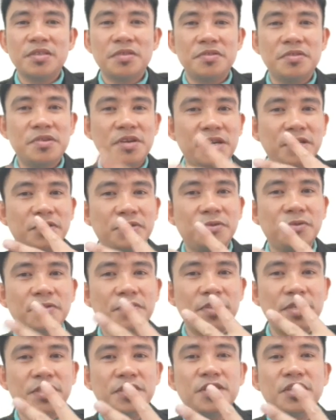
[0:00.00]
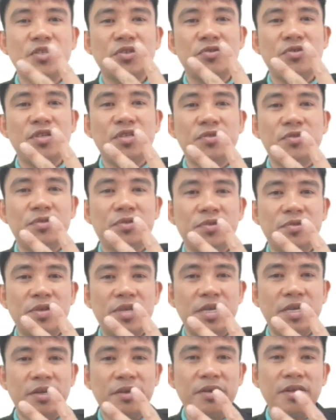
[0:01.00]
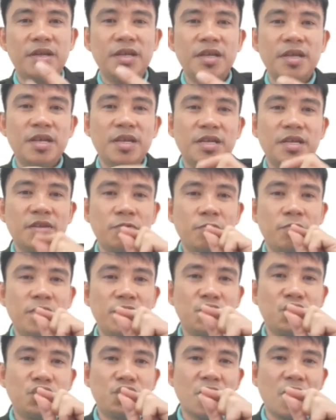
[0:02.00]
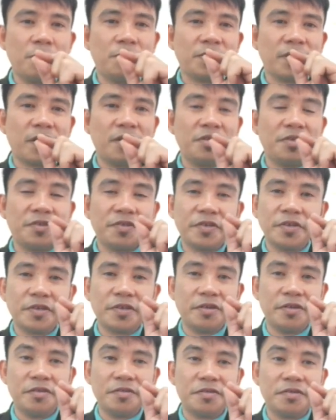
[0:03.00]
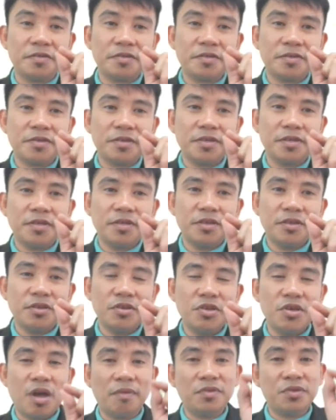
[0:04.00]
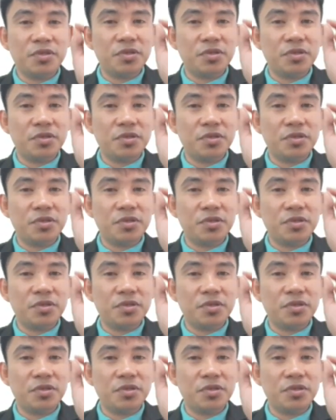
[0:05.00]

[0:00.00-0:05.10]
there are 2 things that you need to do here. Which shapes are circles? You have